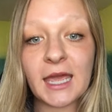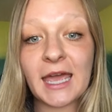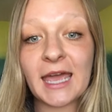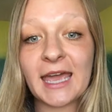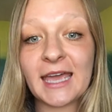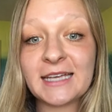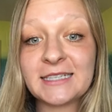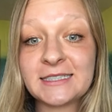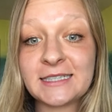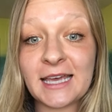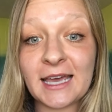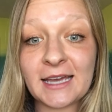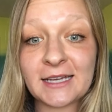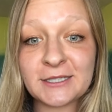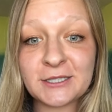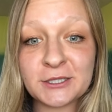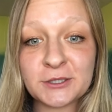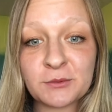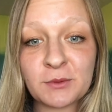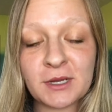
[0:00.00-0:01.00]
Hey, Zach,
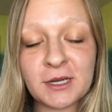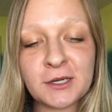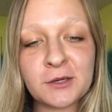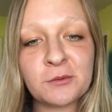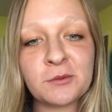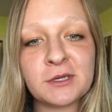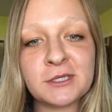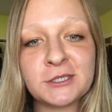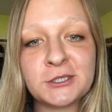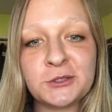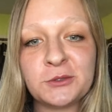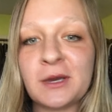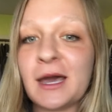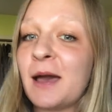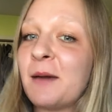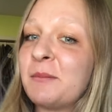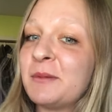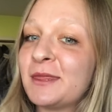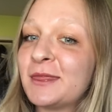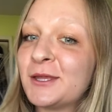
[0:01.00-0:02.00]
just wanted to wish you a
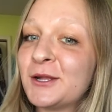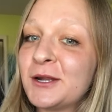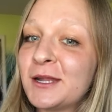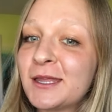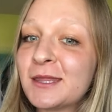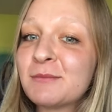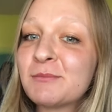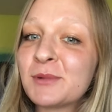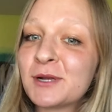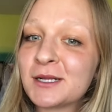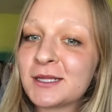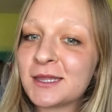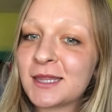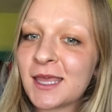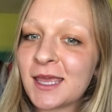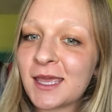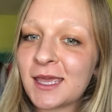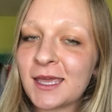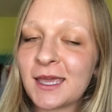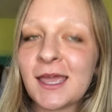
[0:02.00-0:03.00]
happy 30th
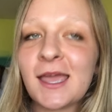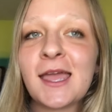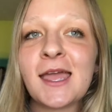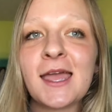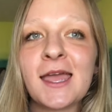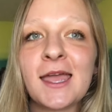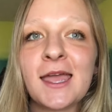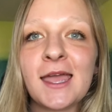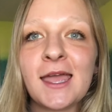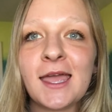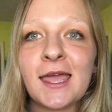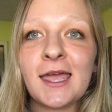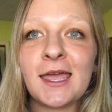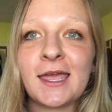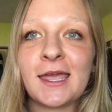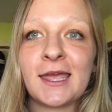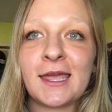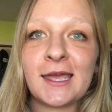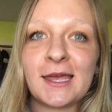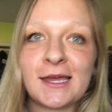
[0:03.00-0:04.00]
birthday,
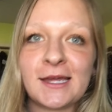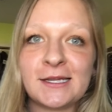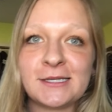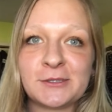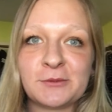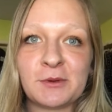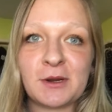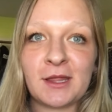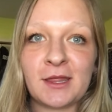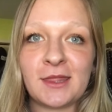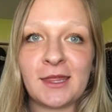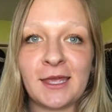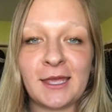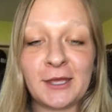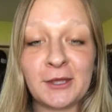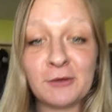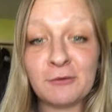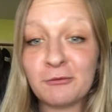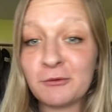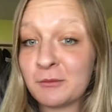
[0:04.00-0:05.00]
and I want to
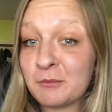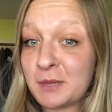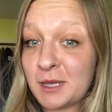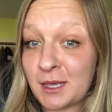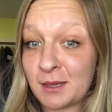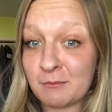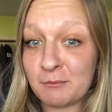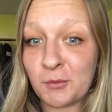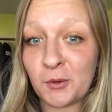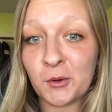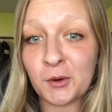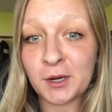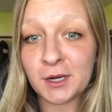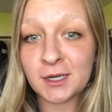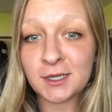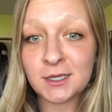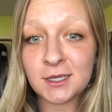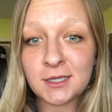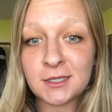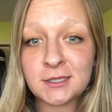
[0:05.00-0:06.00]
thank you for being
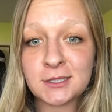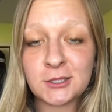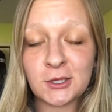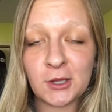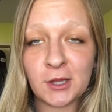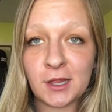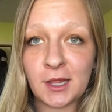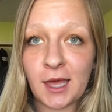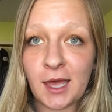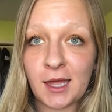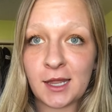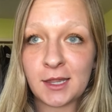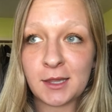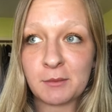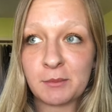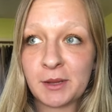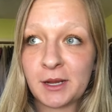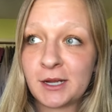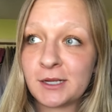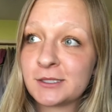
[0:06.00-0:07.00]
born so that the
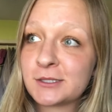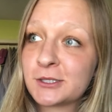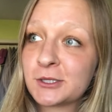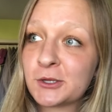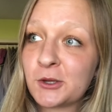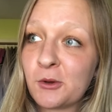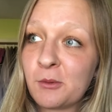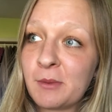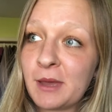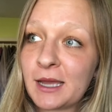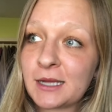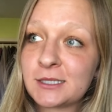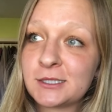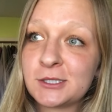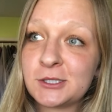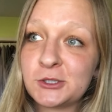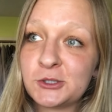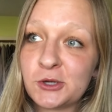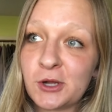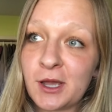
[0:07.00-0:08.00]
parents could go back to
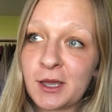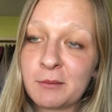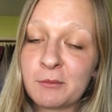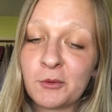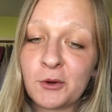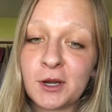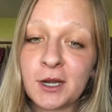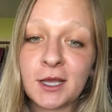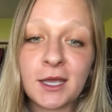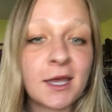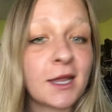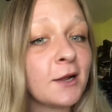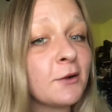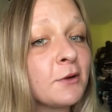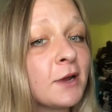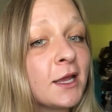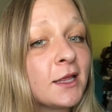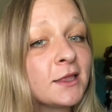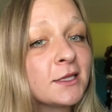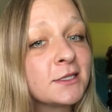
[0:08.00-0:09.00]
the drawing board and get it
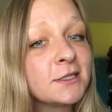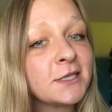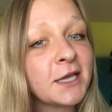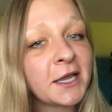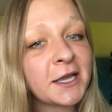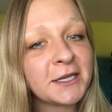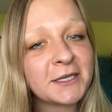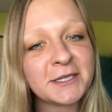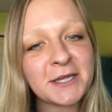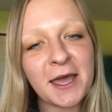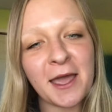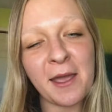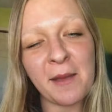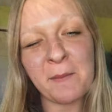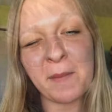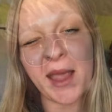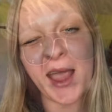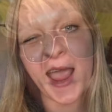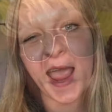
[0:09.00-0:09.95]
right the second time.